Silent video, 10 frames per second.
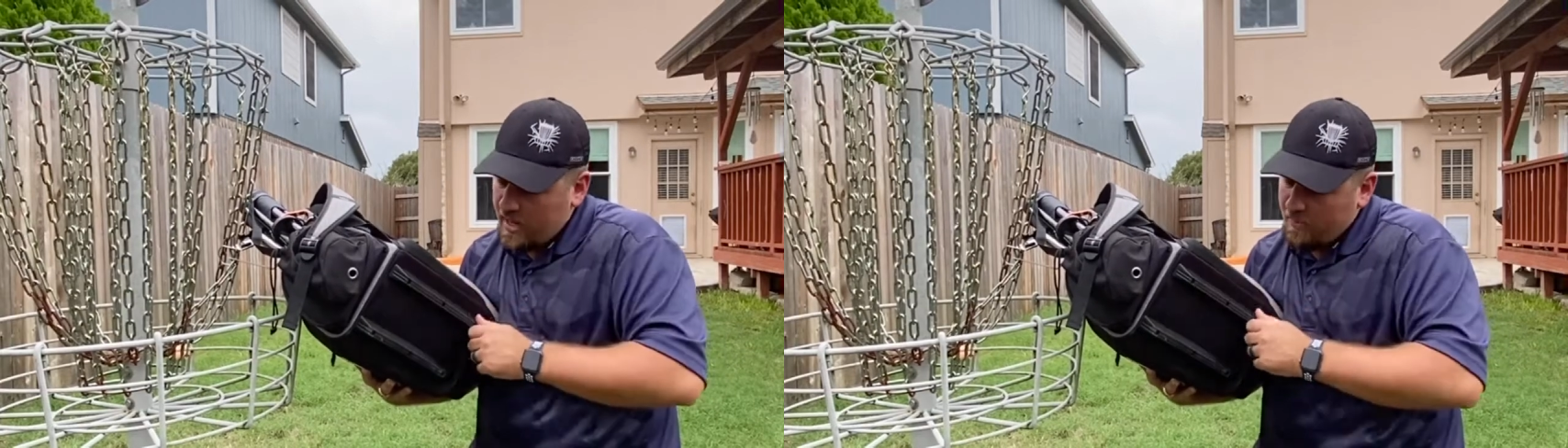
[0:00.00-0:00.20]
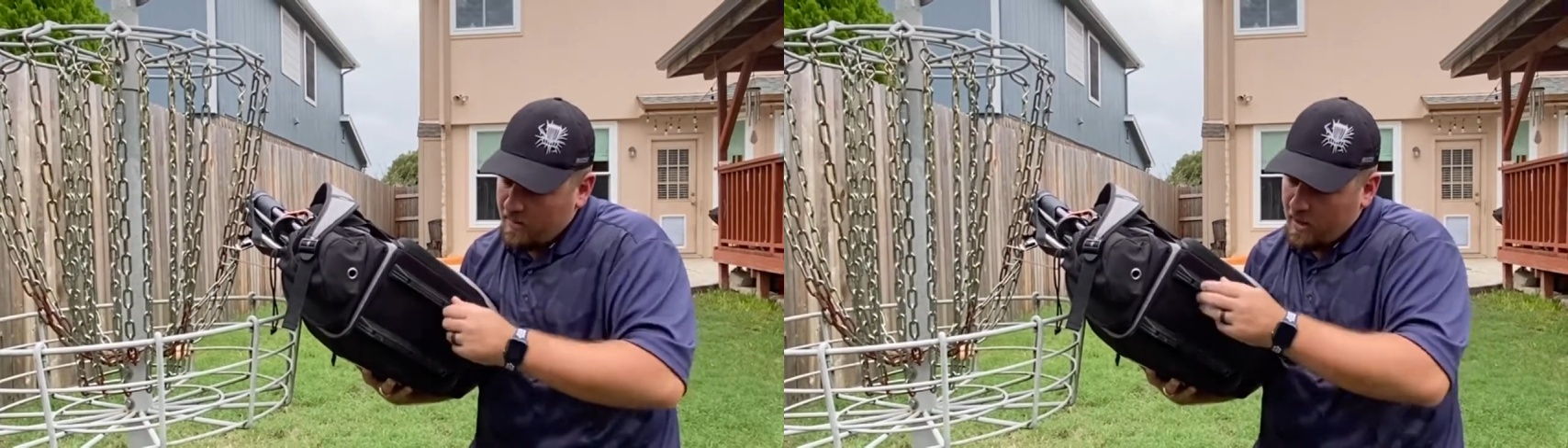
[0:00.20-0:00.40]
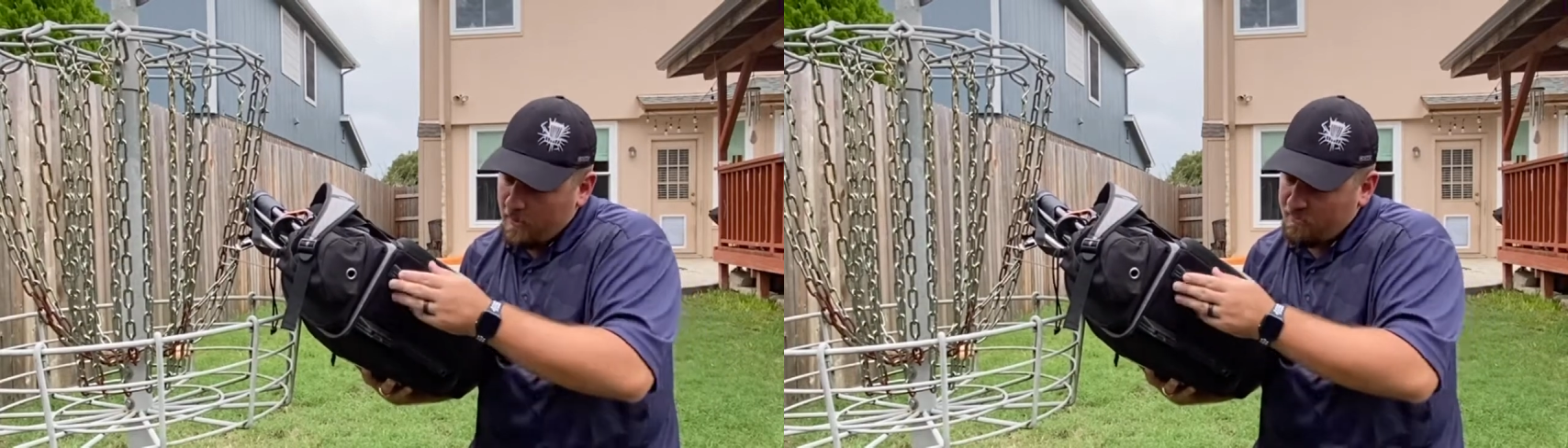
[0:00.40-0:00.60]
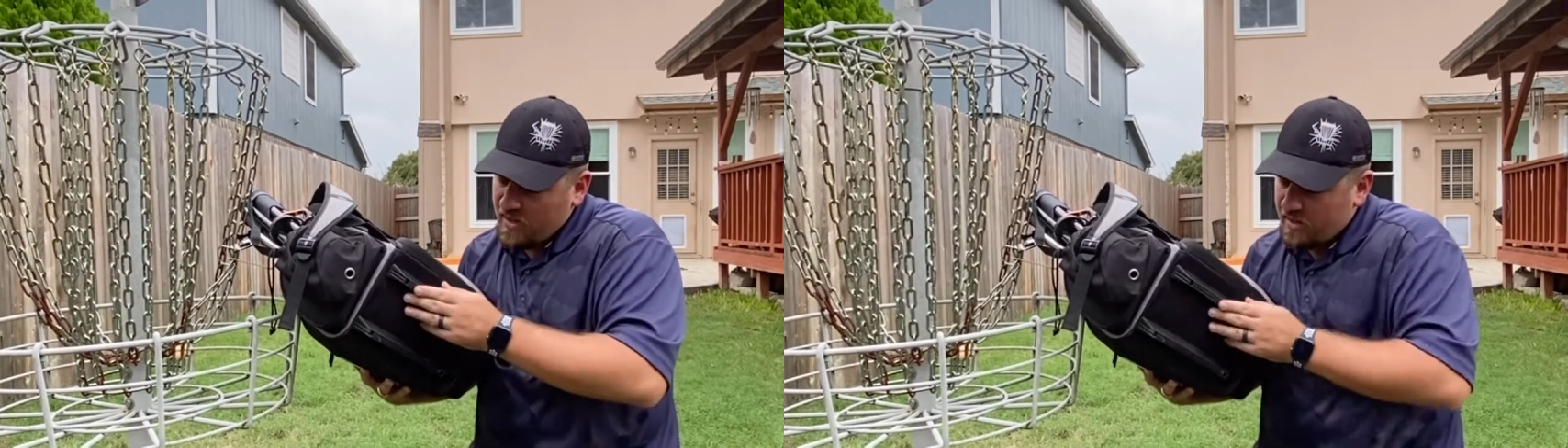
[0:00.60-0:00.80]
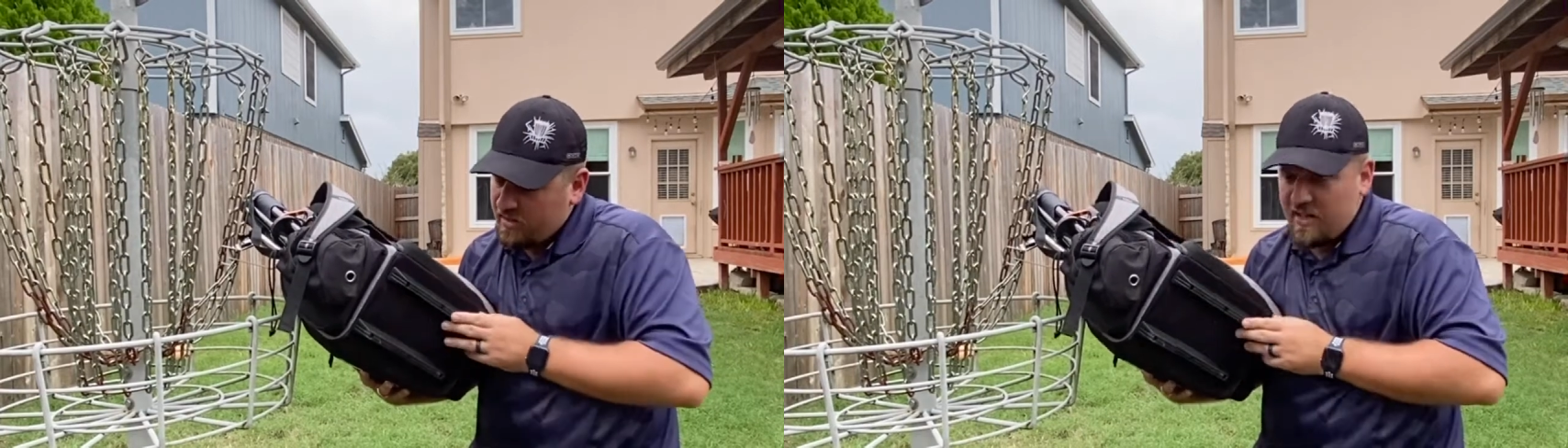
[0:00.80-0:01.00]
there,
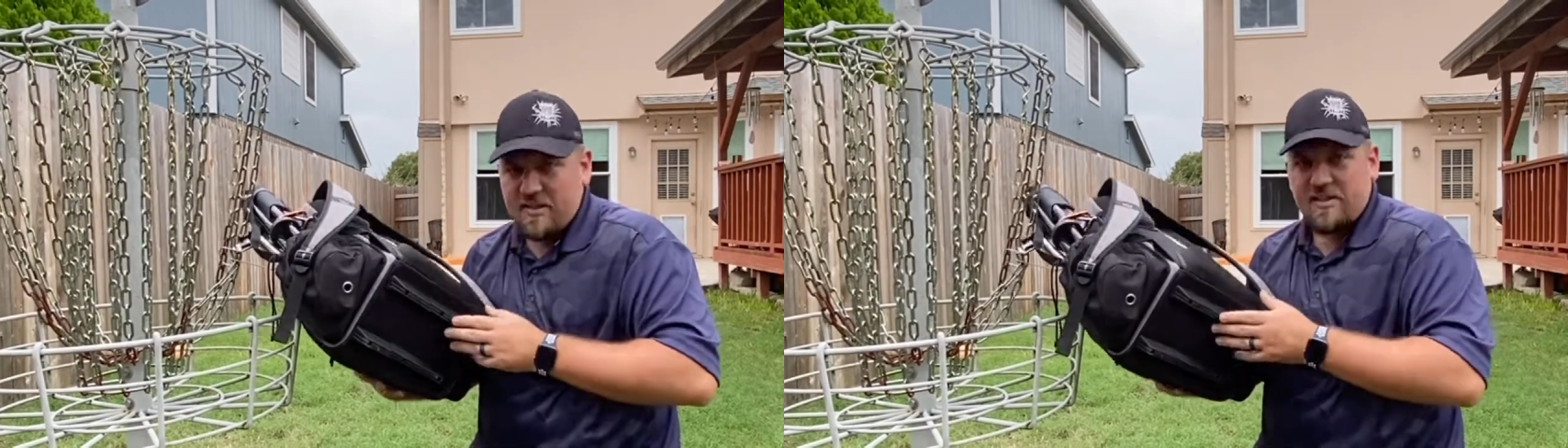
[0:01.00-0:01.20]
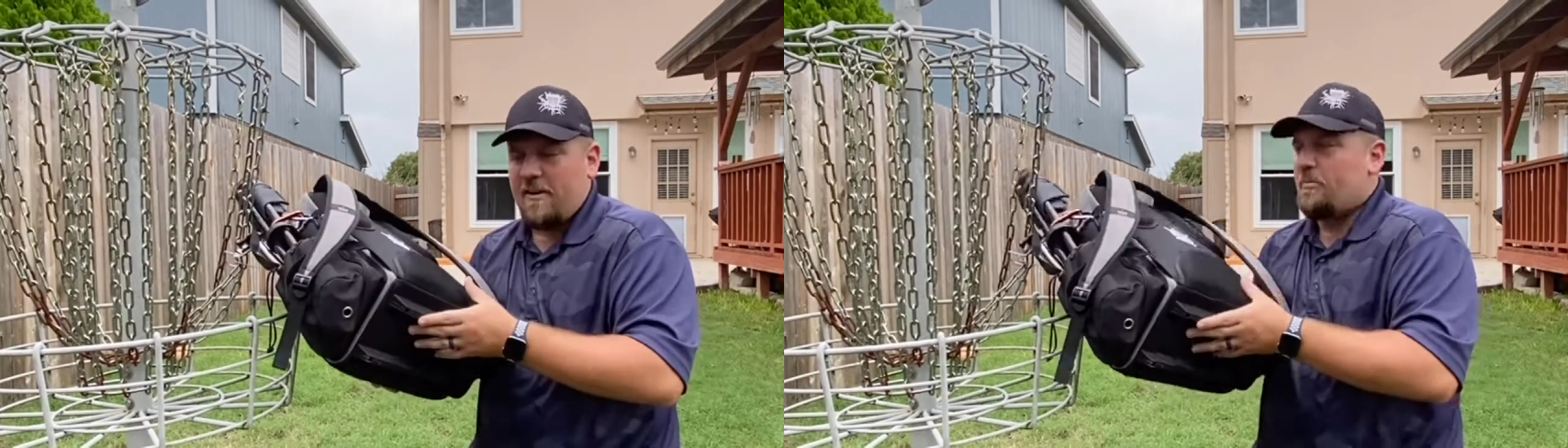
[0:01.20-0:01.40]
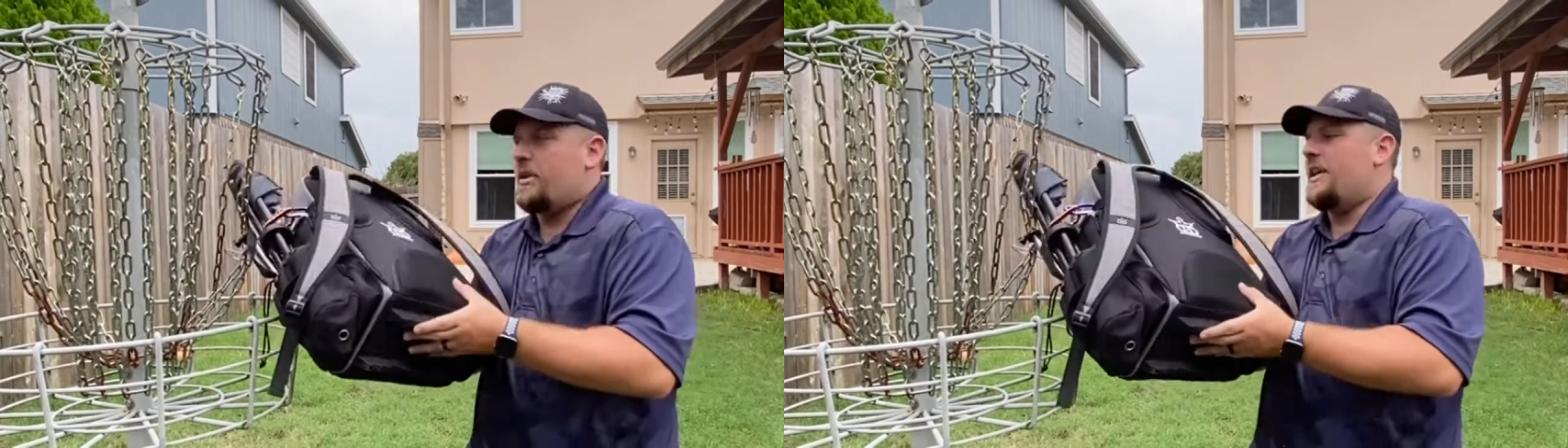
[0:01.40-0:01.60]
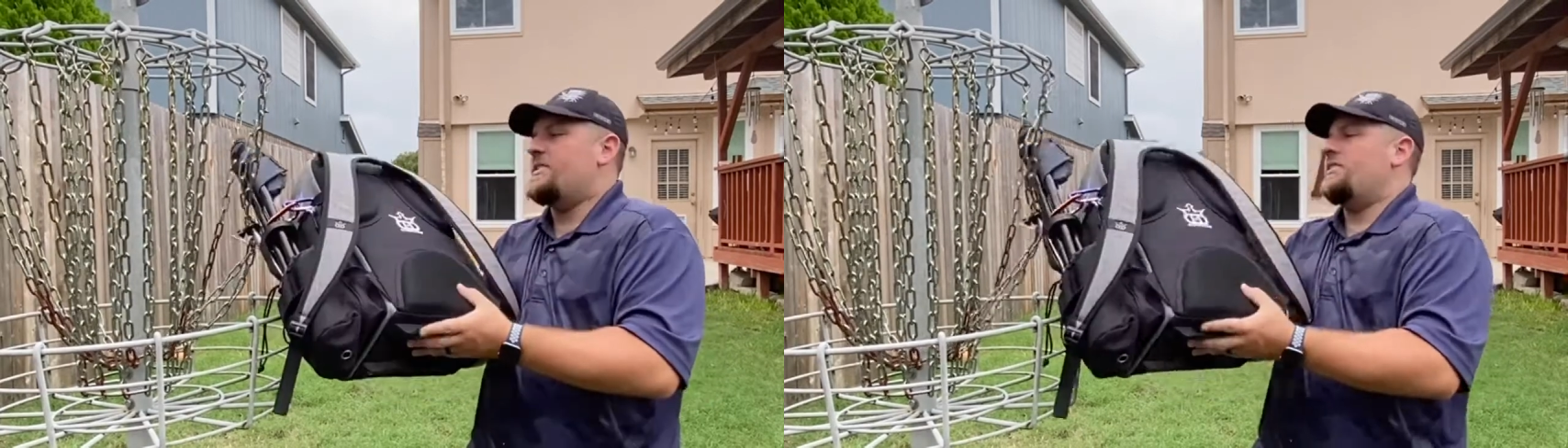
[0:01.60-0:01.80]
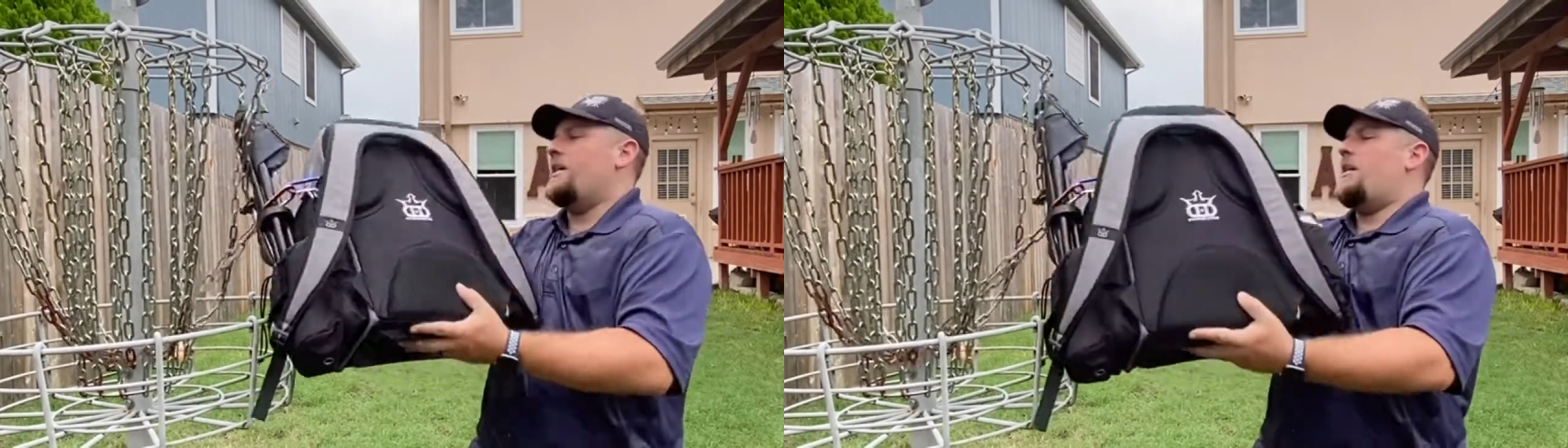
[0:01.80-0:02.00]
clean this off pretty easily.